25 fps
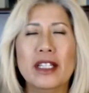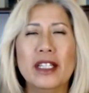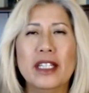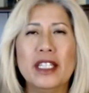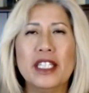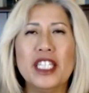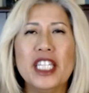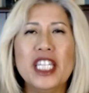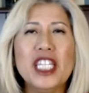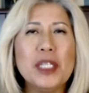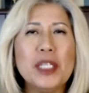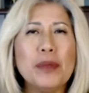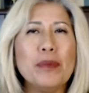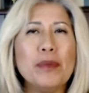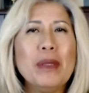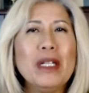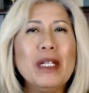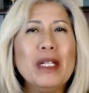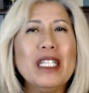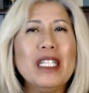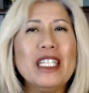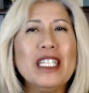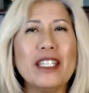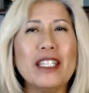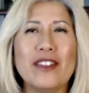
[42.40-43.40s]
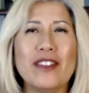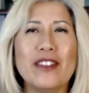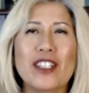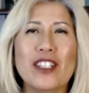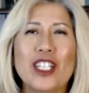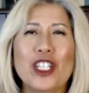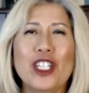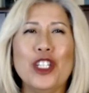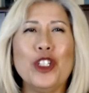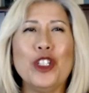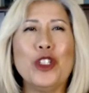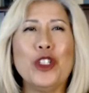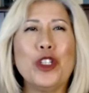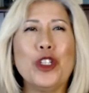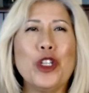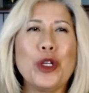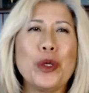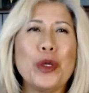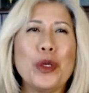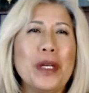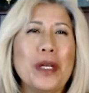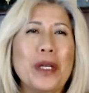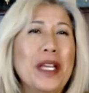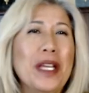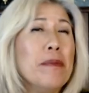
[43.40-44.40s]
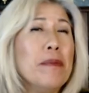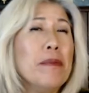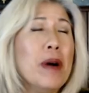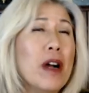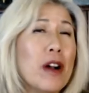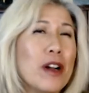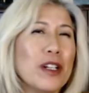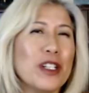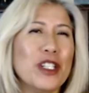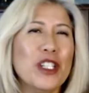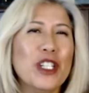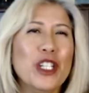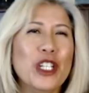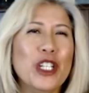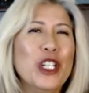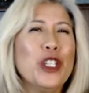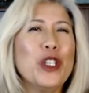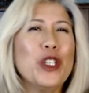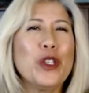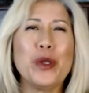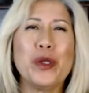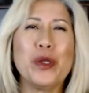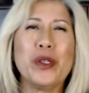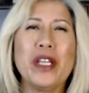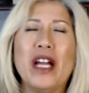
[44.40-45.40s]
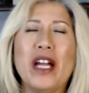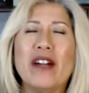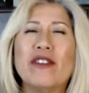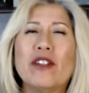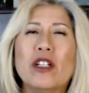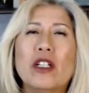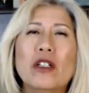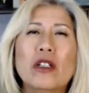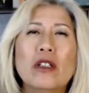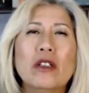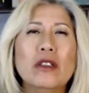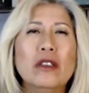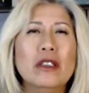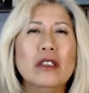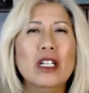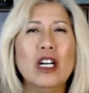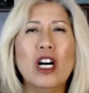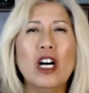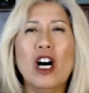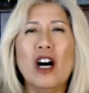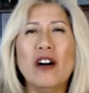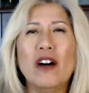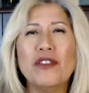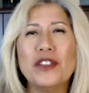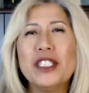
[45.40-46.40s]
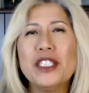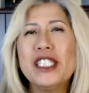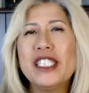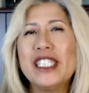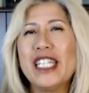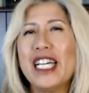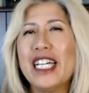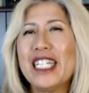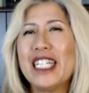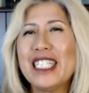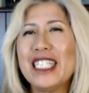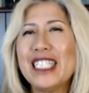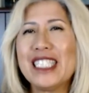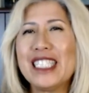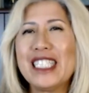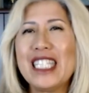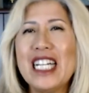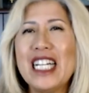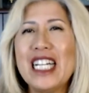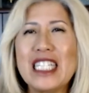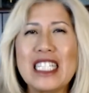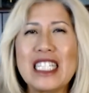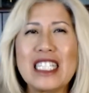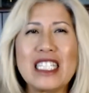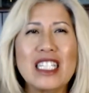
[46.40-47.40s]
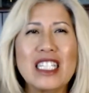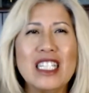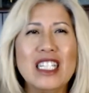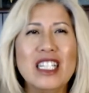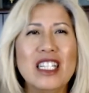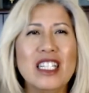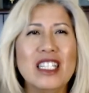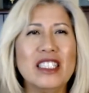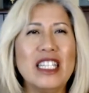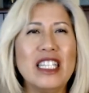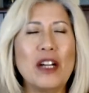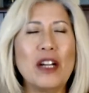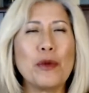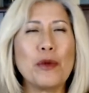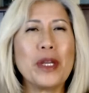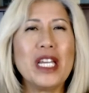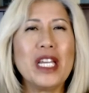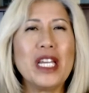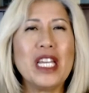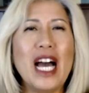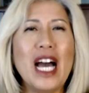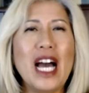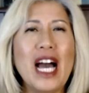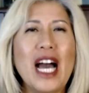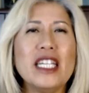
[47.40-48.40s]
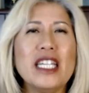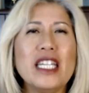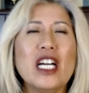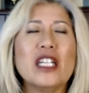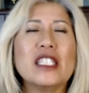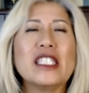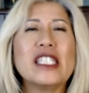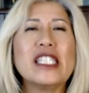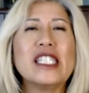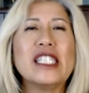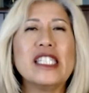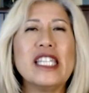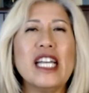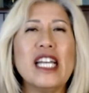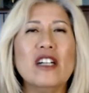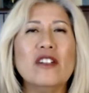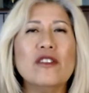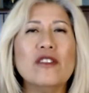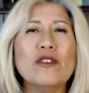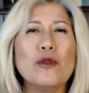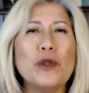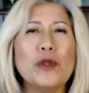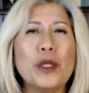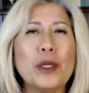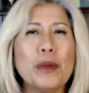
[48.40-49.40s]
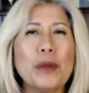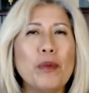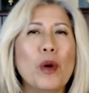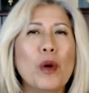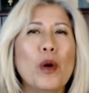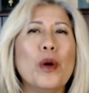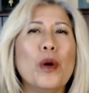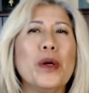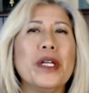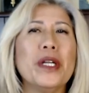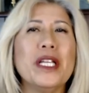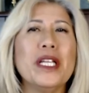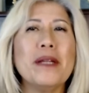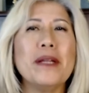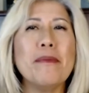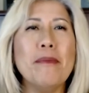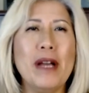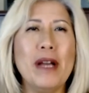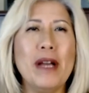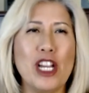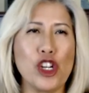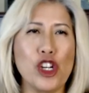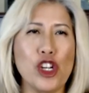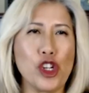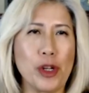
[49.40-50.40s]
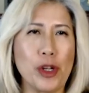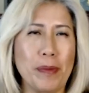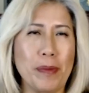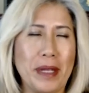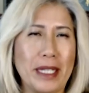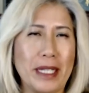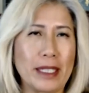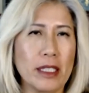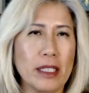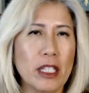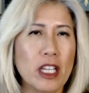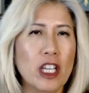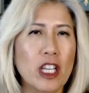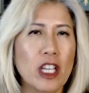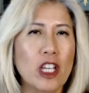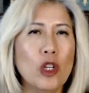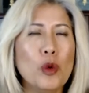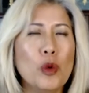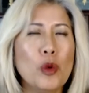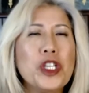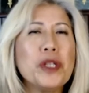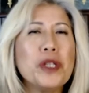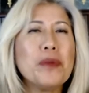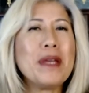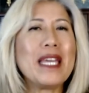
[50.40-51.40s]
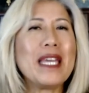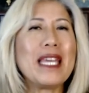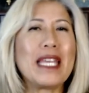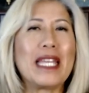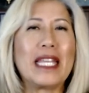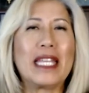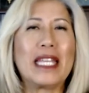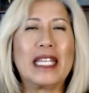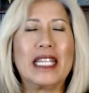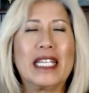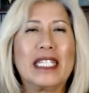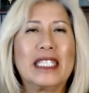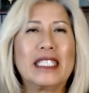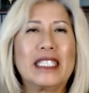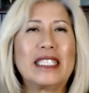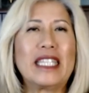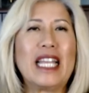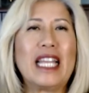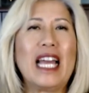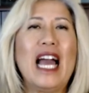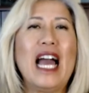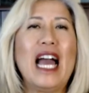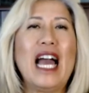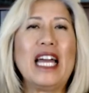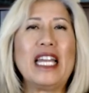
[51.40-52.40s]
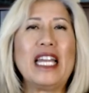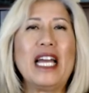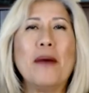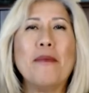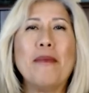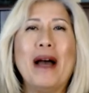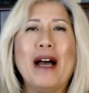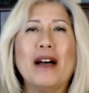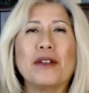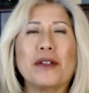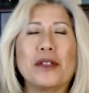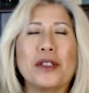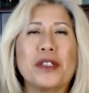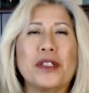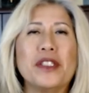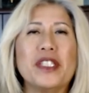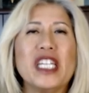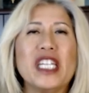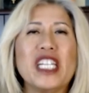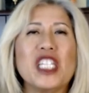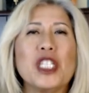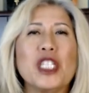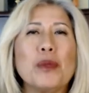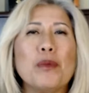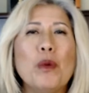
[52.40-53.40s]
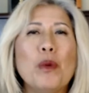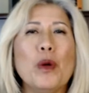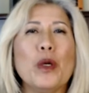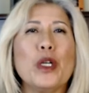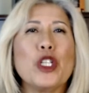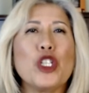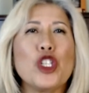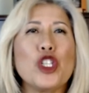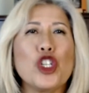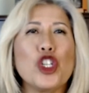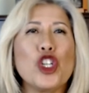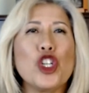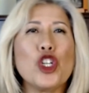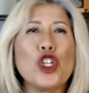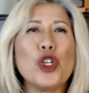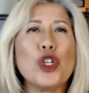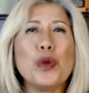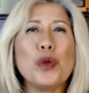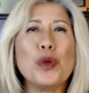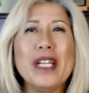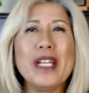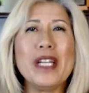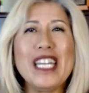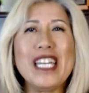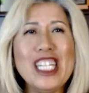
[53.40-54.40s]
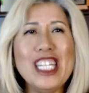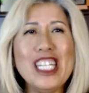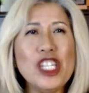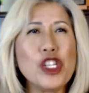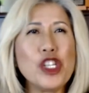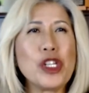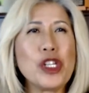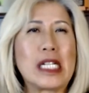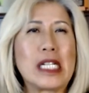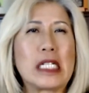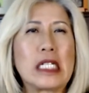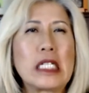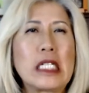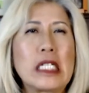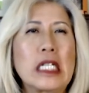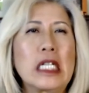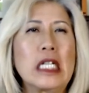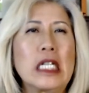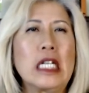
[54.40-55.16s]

This belief is due in part to several often cited studies that rely on self reported measurement, which mean that about 6.2 inches